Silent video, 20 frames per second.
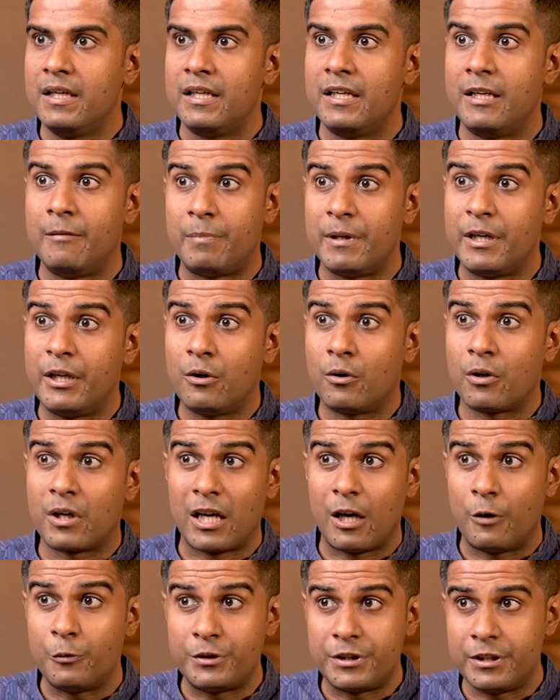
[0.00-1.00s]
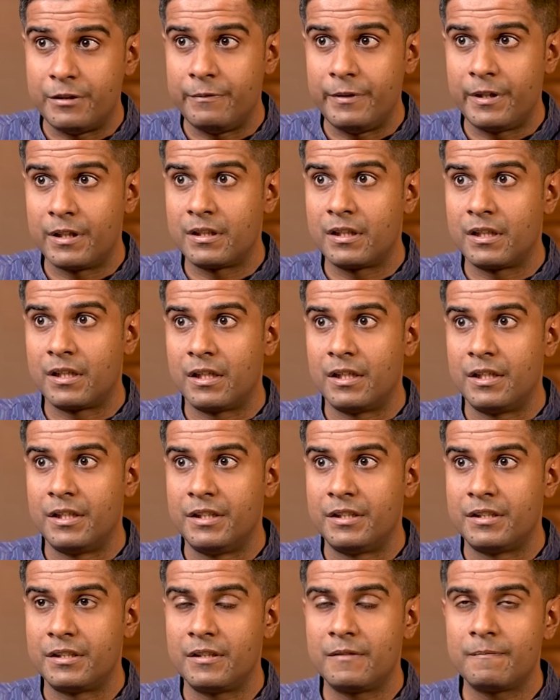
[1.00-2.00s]
depending on how severe the
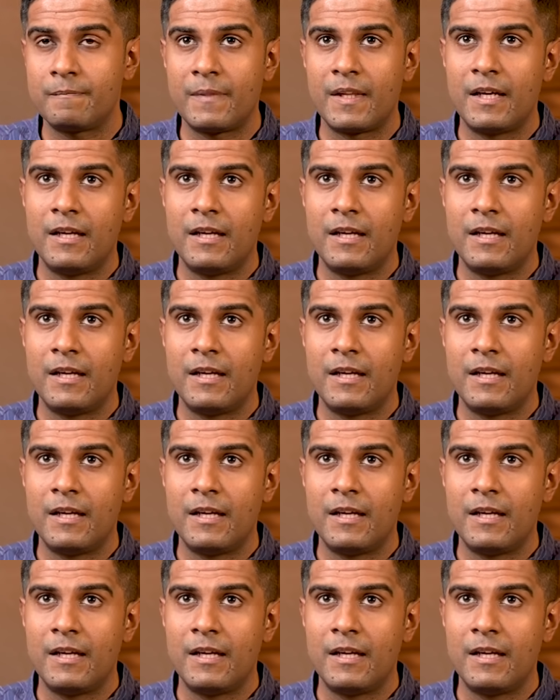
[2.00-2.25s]
condition.